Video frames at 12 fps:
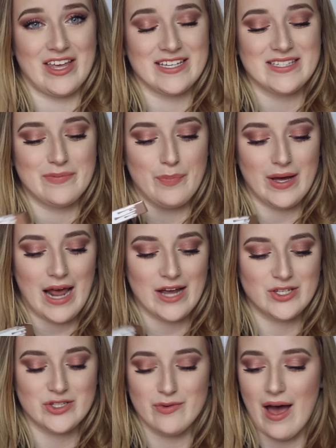this, but
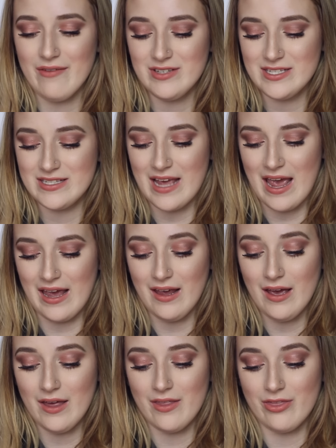I do have to
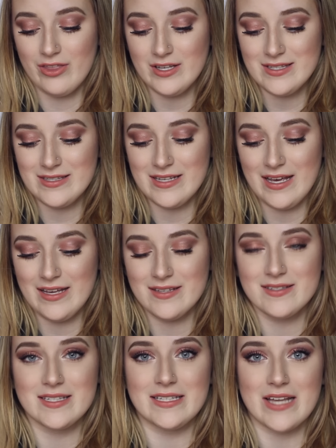say this
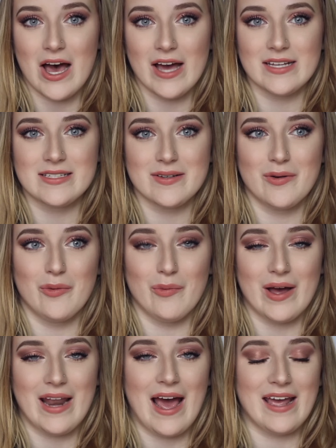is not
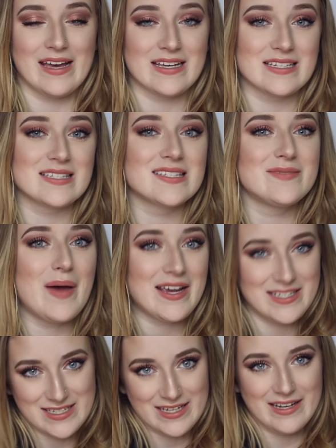what I
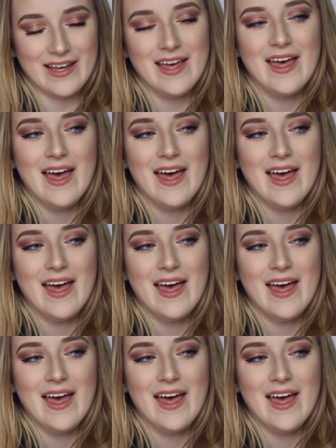expected.